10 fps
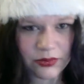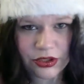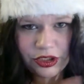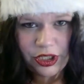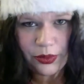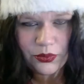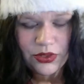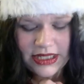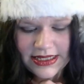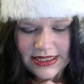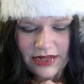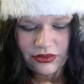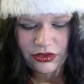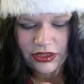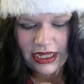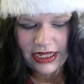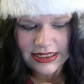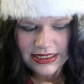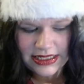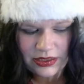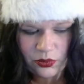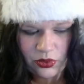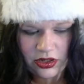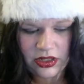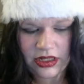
so let's have a look and see what